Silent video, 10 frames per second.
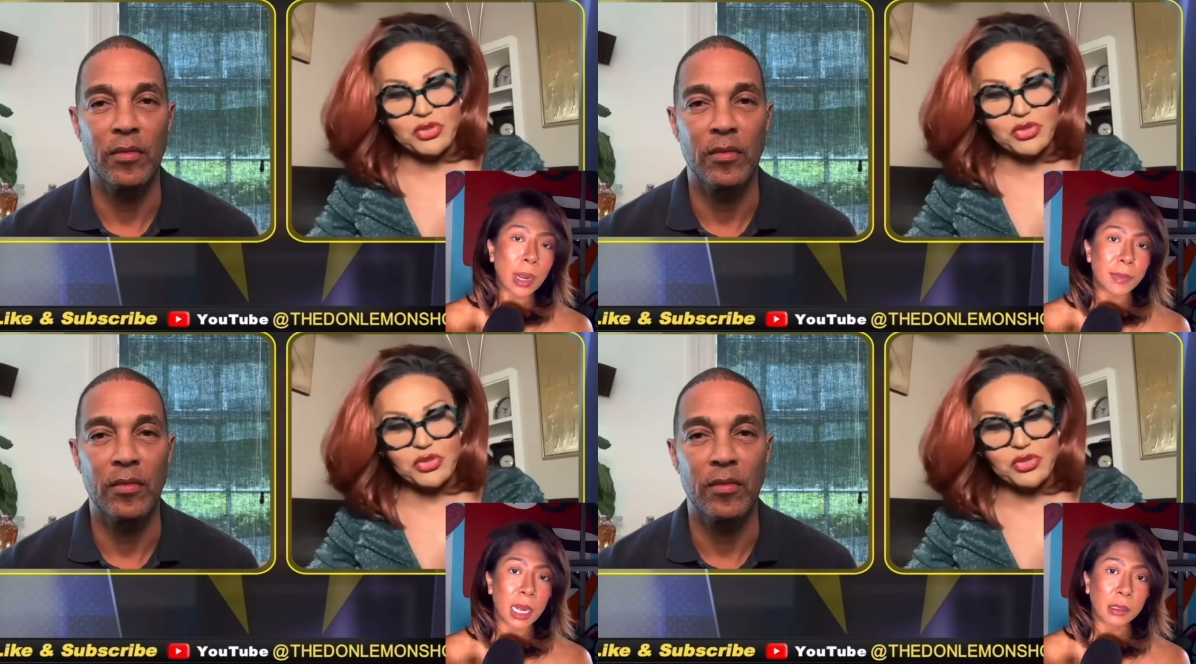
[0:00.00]

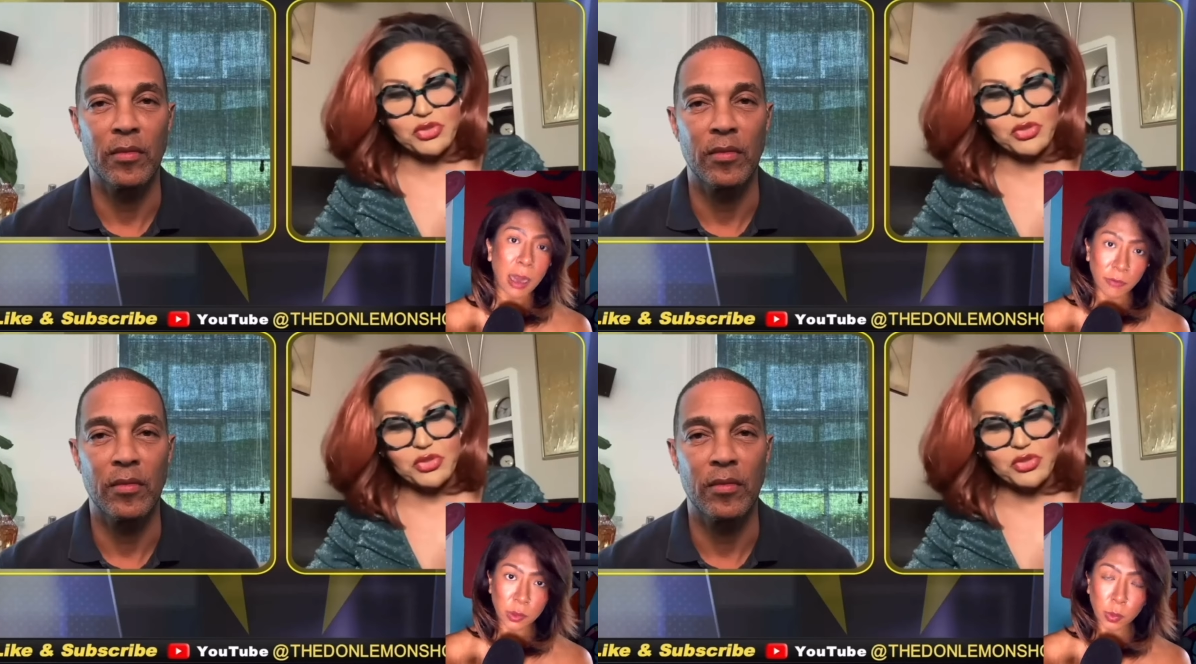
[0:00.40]
Speaker 1: I'm not
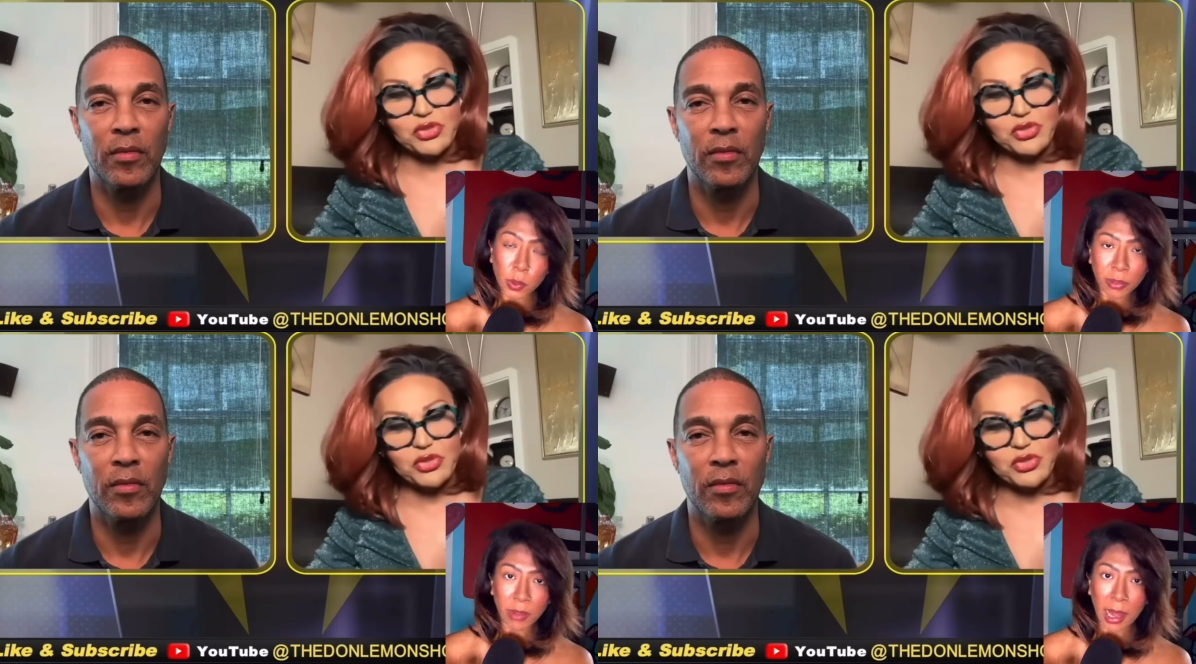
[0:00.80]

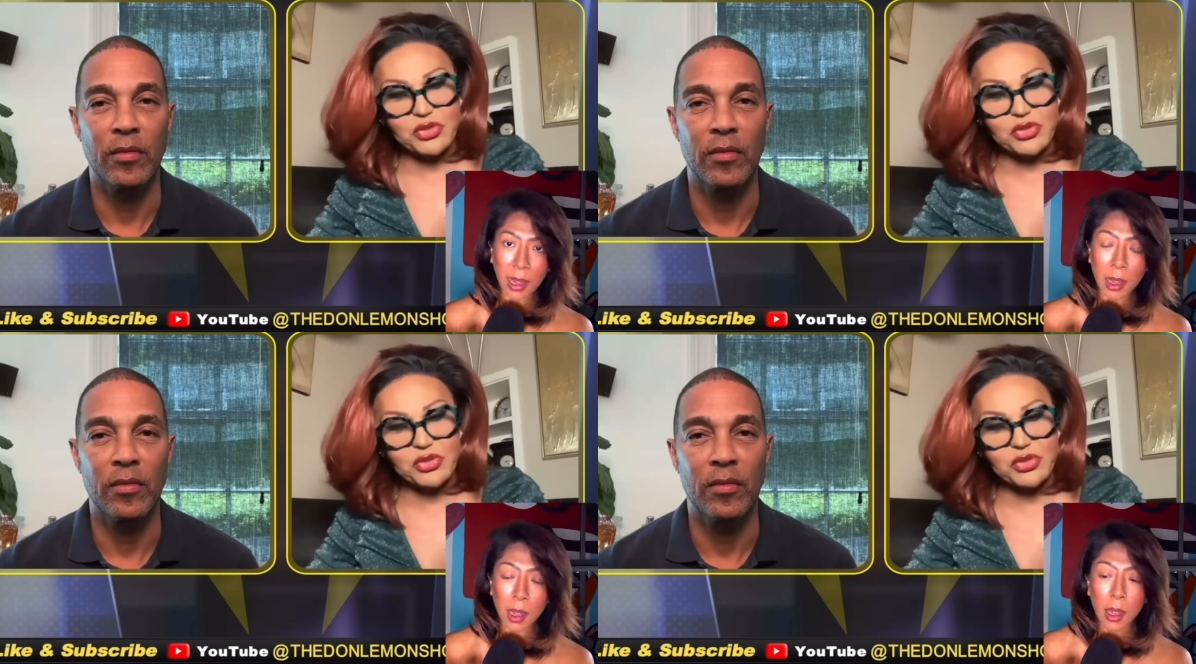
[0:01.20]
comfortable with
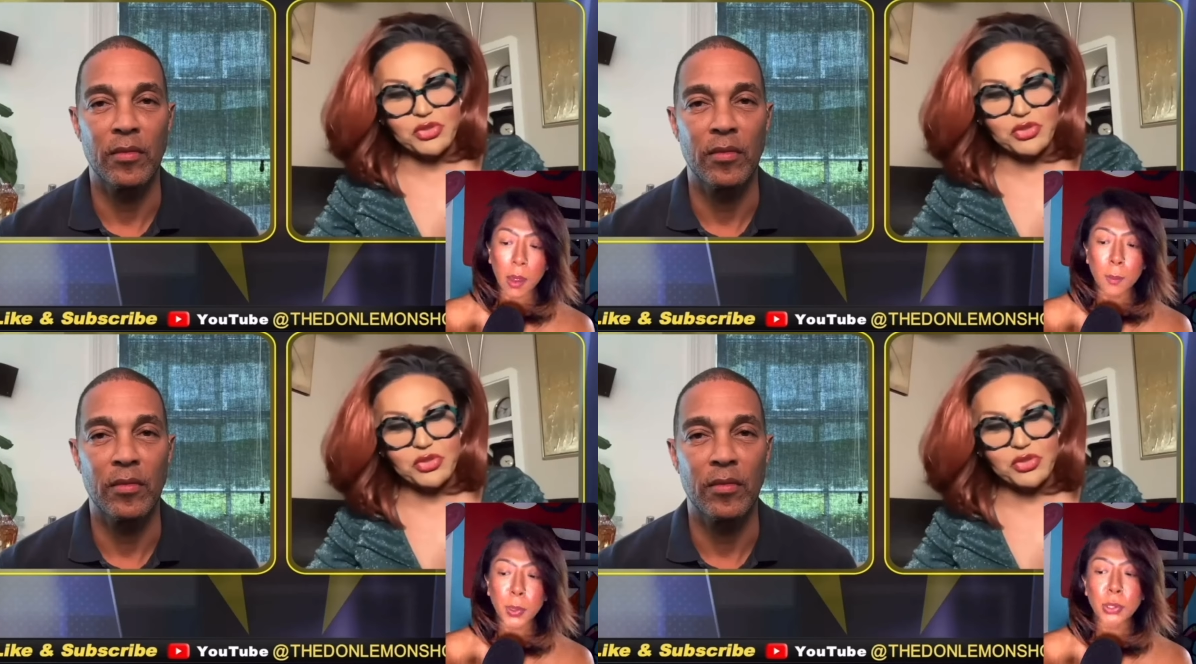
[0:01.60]
that.
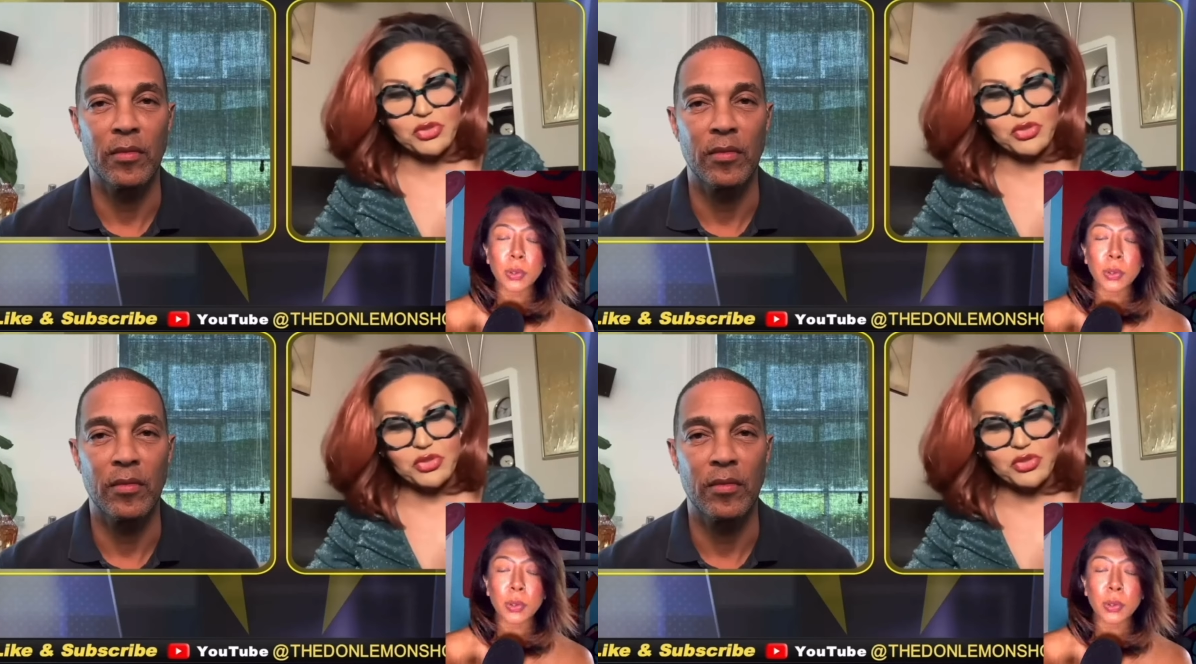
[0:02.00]
But